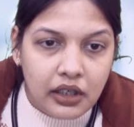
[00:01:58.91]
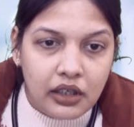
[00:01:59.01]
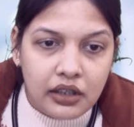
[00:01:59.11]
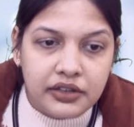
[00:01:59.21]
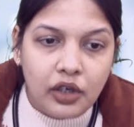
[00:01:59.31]

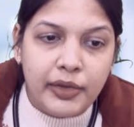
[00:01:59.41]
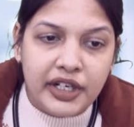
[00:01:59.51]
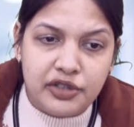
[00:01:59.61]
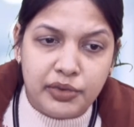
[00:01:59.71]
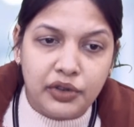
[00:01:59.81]
Now,
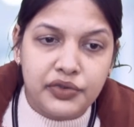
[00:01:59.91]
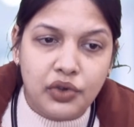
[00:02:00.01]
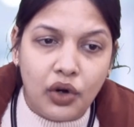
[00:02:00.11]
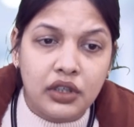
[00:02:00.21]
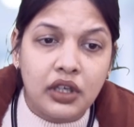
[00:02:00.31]
management of
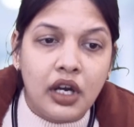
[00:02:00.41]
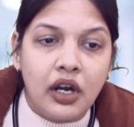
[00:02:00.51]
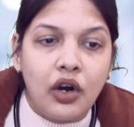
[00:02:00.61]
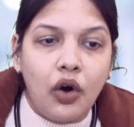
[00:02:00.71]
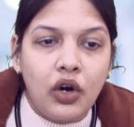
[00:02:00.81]
shock.
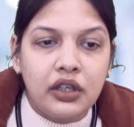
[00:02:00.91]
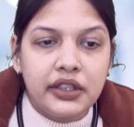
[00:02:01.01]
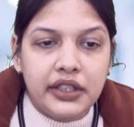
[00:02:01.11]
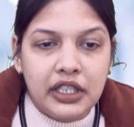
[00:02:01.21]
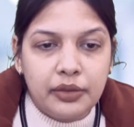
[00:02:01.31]

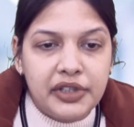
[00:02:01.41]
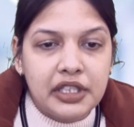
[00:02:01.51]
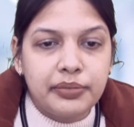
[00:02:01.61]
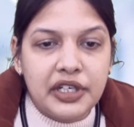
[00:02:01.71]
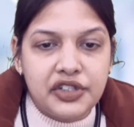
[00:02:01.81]
All
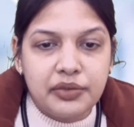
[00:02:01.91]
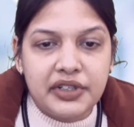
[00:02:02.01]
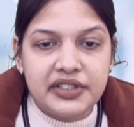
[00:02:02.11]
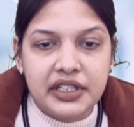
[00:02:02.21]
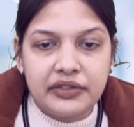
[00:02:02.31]
ill-appearing patients
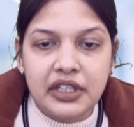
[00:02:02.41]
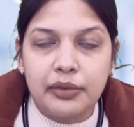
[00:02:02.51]
presenting with